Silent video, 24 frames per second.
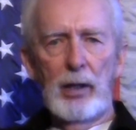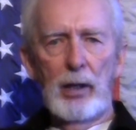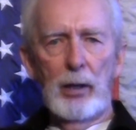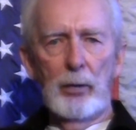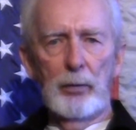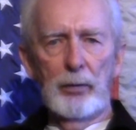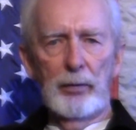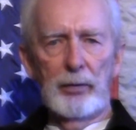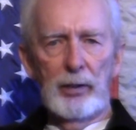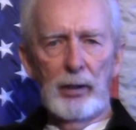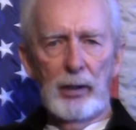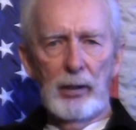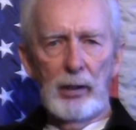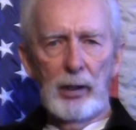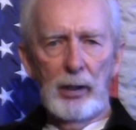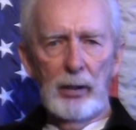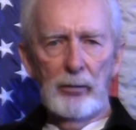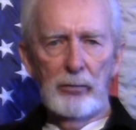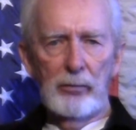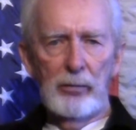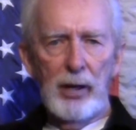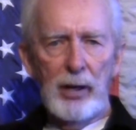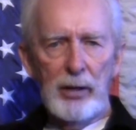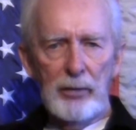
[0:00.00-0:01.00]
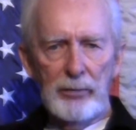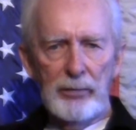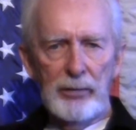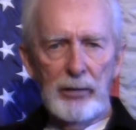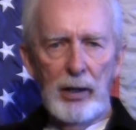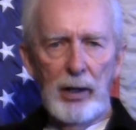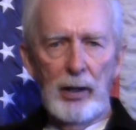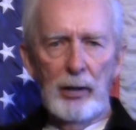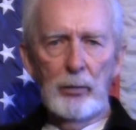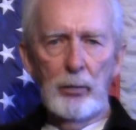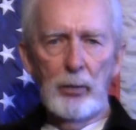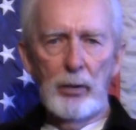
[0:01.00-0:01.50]
It was declared
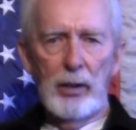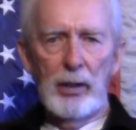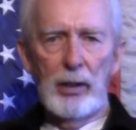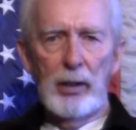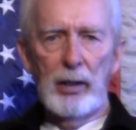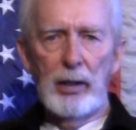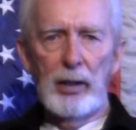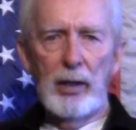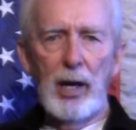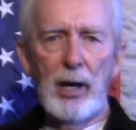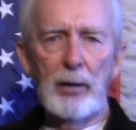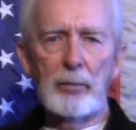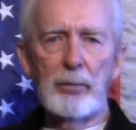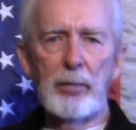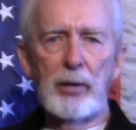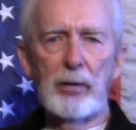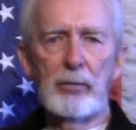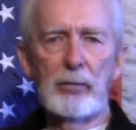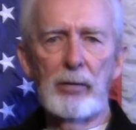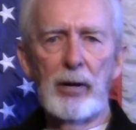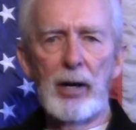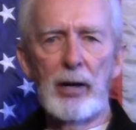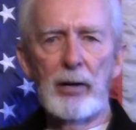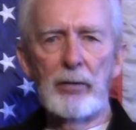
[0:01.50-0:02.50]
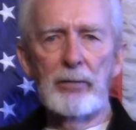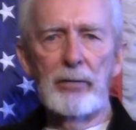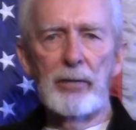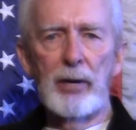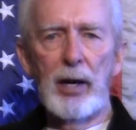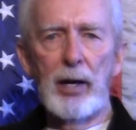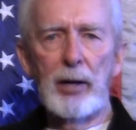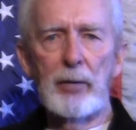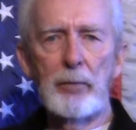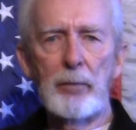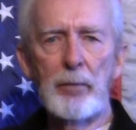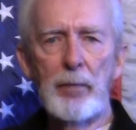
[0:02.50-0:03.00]
ratified when it had not been
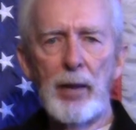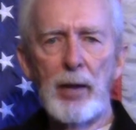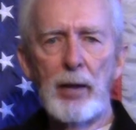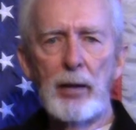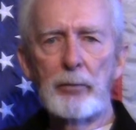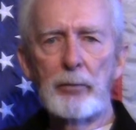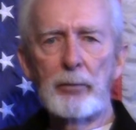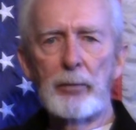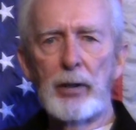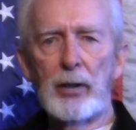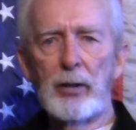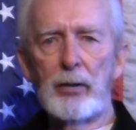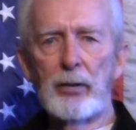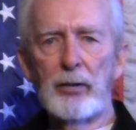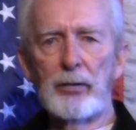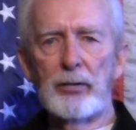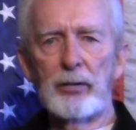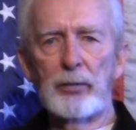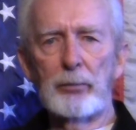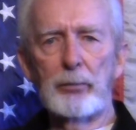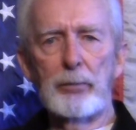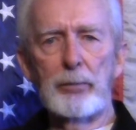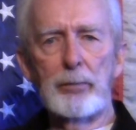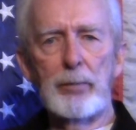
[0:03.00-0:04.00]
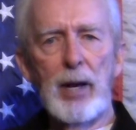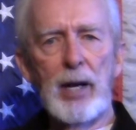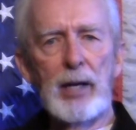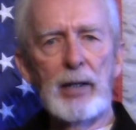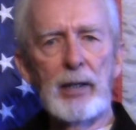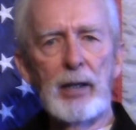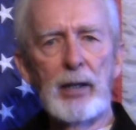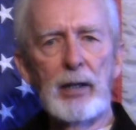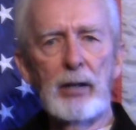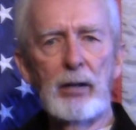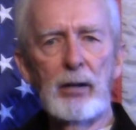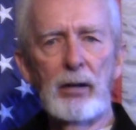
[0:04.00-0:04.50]
ratified because the
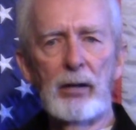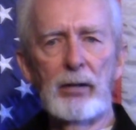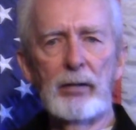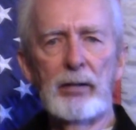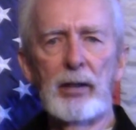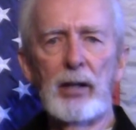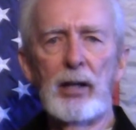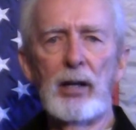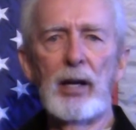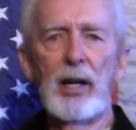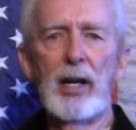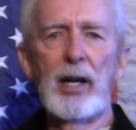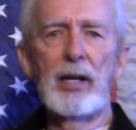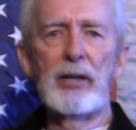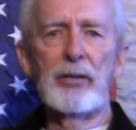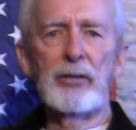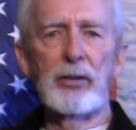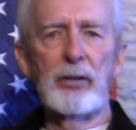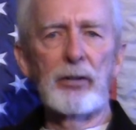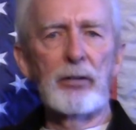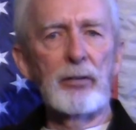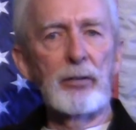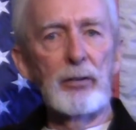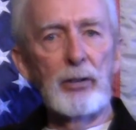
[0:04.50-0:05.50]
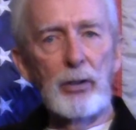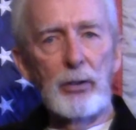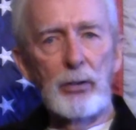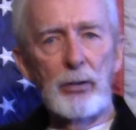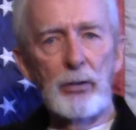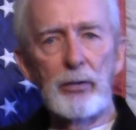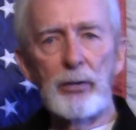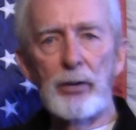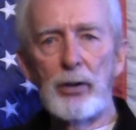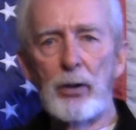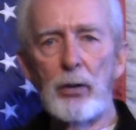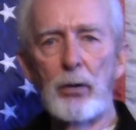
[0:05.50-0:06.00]
banking cartel agents
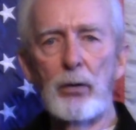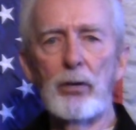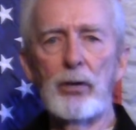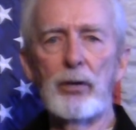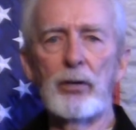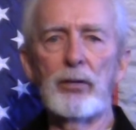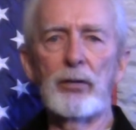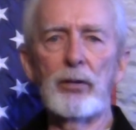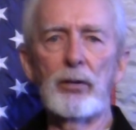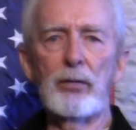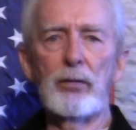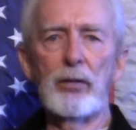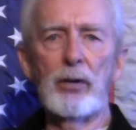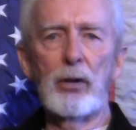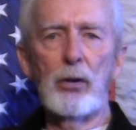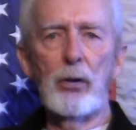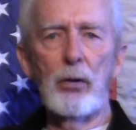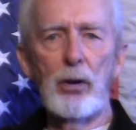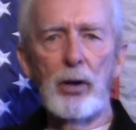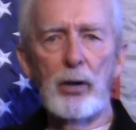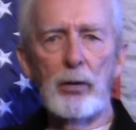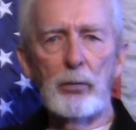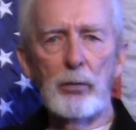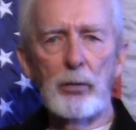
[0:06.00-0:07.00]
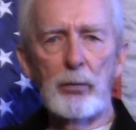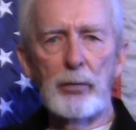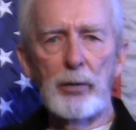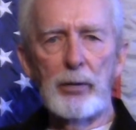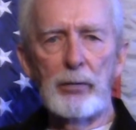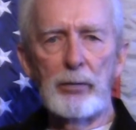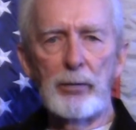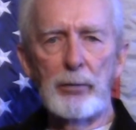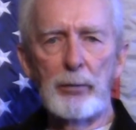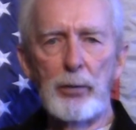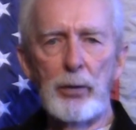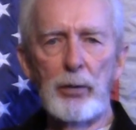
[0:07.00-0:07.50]
knew the gold and silver coin would
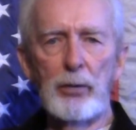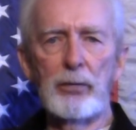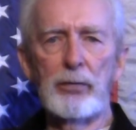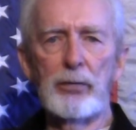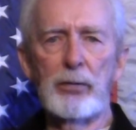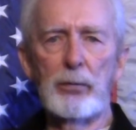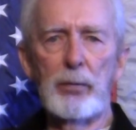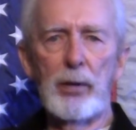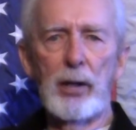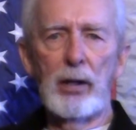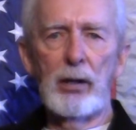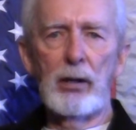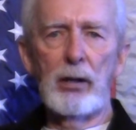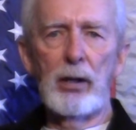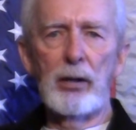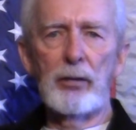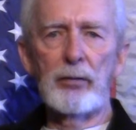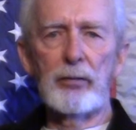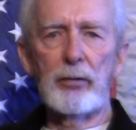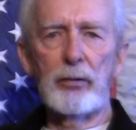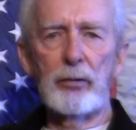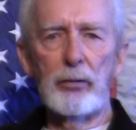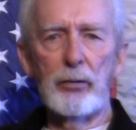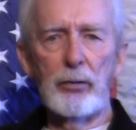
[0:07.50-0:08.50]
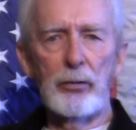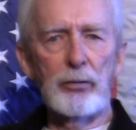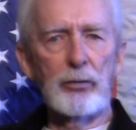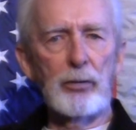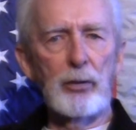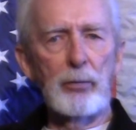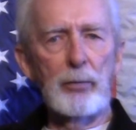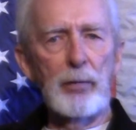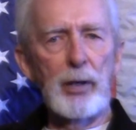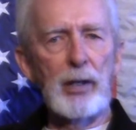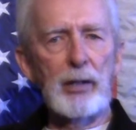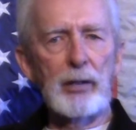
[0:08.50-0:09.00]
be removed from our
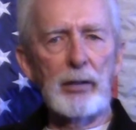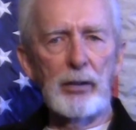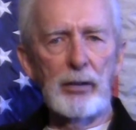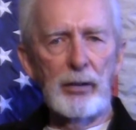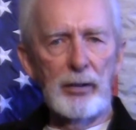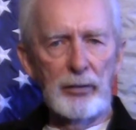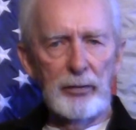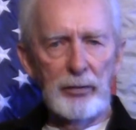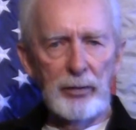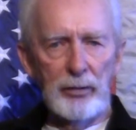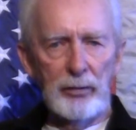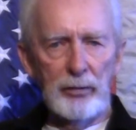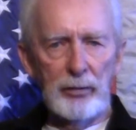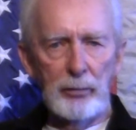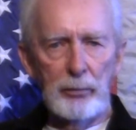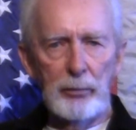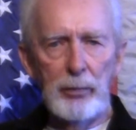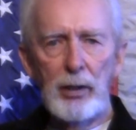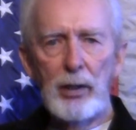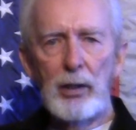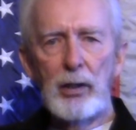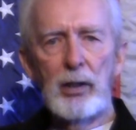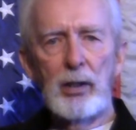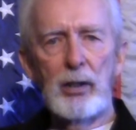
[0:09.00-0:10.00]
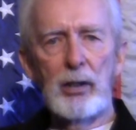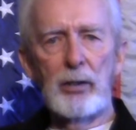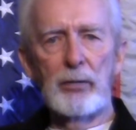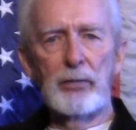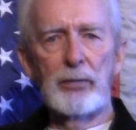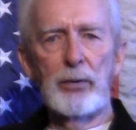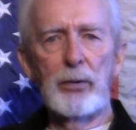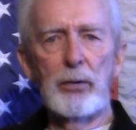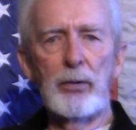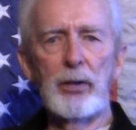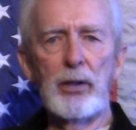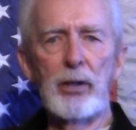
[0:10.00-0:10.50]
constitutional monetary system in a
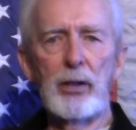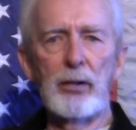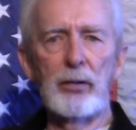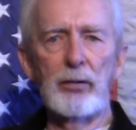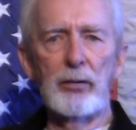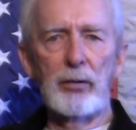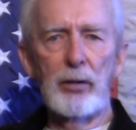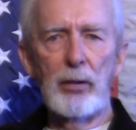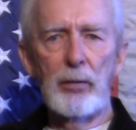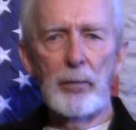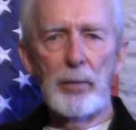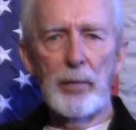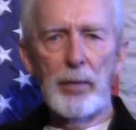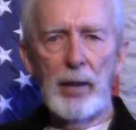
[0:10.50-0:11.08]
few years,